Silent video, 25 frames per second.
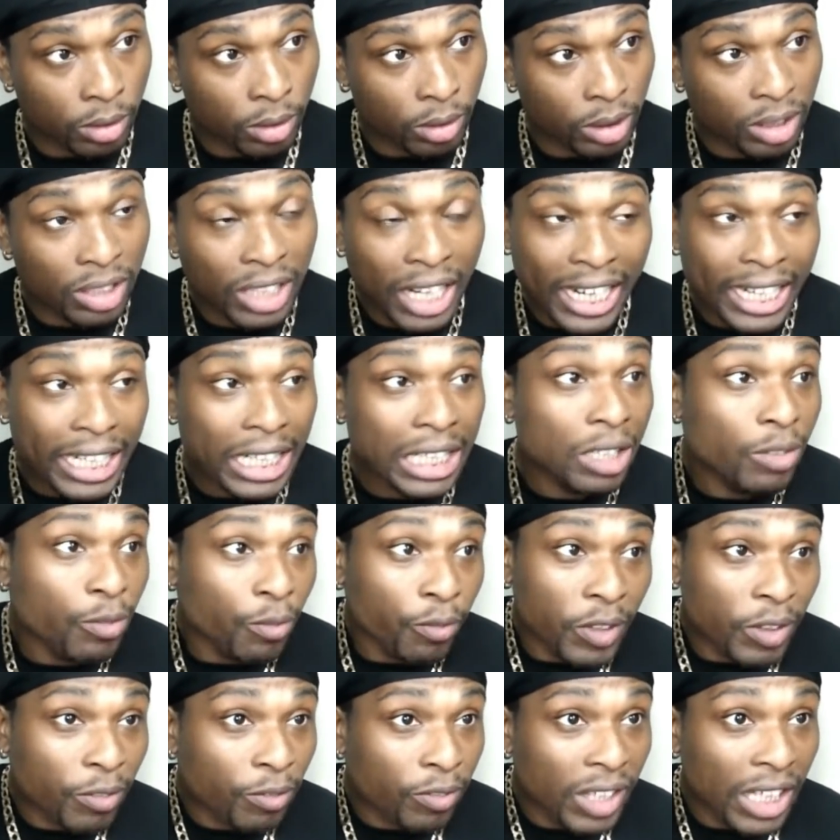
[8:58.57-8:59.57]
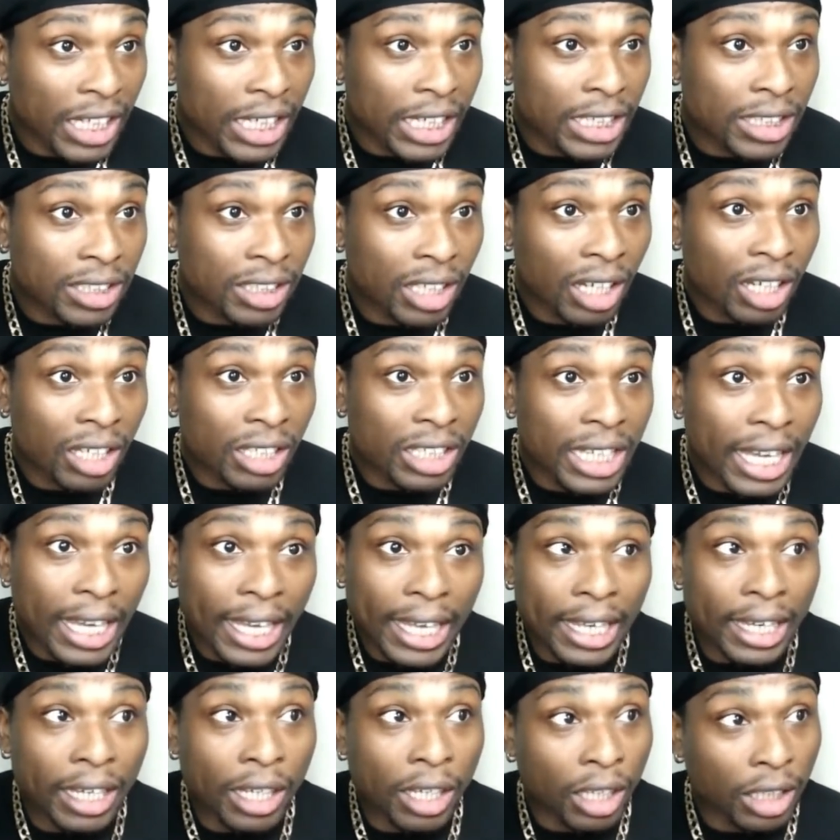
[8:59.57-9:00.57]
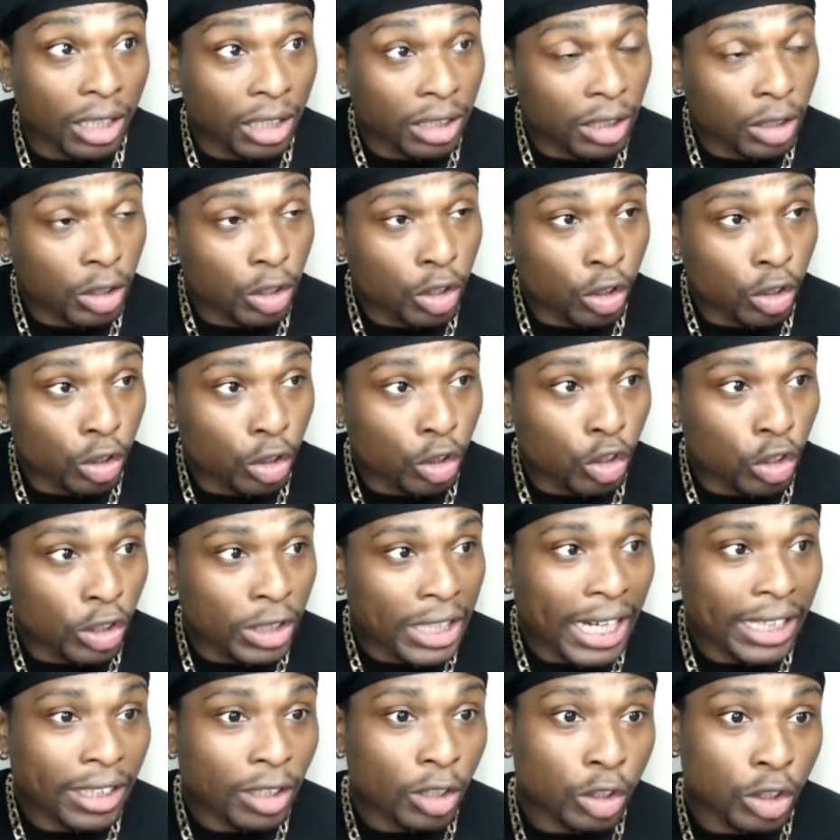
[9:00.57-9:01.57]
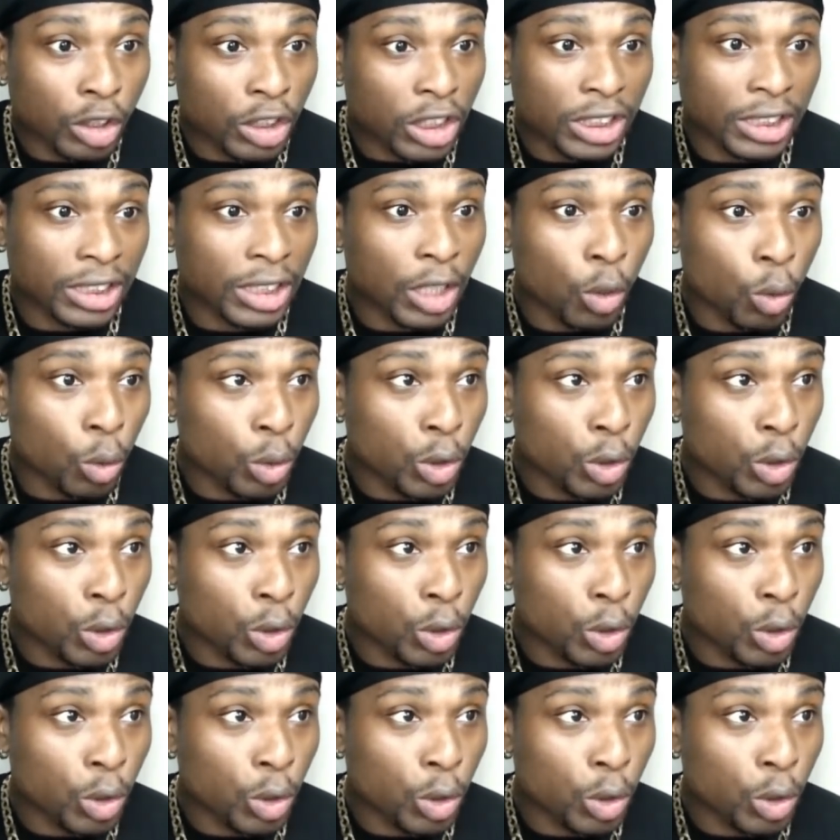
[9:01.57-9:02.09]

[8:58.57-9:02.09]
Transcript: 1950s, yeah, your dad could just tell